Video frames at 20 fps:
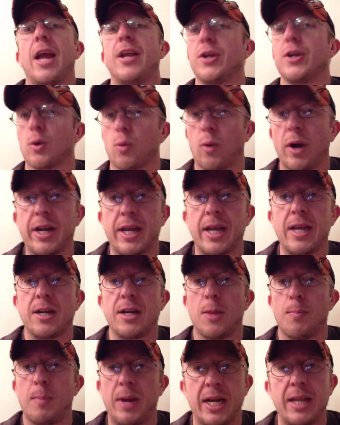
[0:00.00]
and you're running
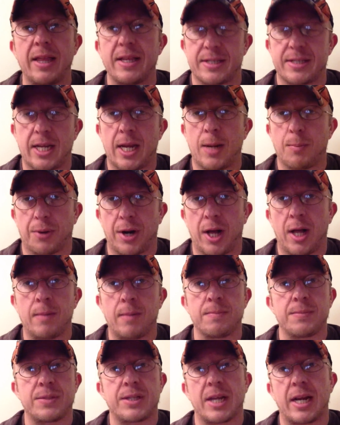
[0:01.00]
into many of the same
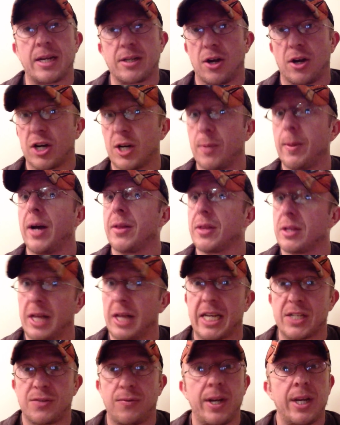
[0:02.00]
problems that I talked about in the
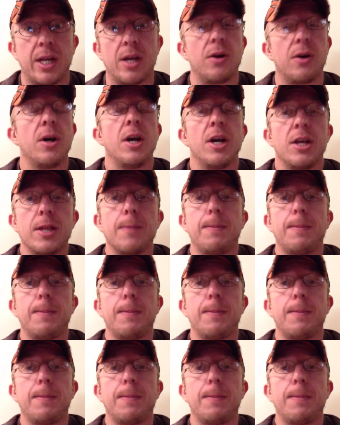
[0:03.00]
last video